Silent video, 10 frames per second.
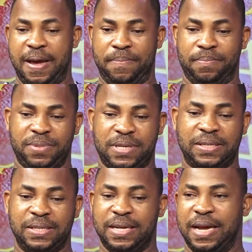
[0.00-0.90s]
takes
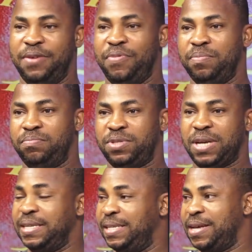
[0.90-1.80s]
it and even
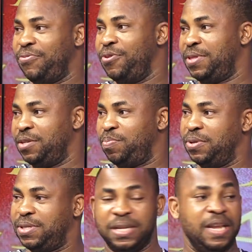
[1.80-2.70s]
changes a few things,
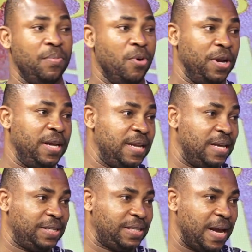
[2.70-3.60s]
puts your name on it, the
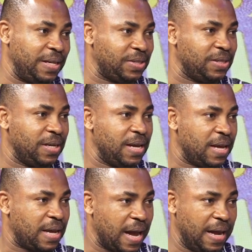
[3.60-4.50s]
state
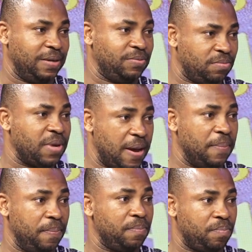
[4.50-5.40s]
can
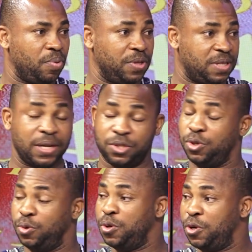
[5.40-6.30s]
protect
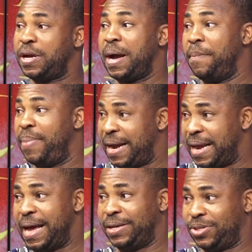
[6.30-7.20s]
you. You can bring an
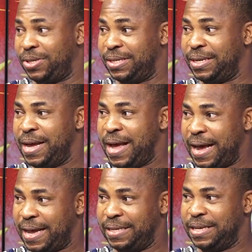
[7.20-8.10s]
action
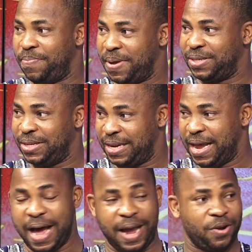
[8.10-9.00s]
against the person in the
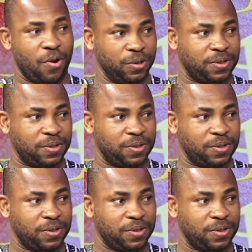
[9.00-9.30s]
High Court.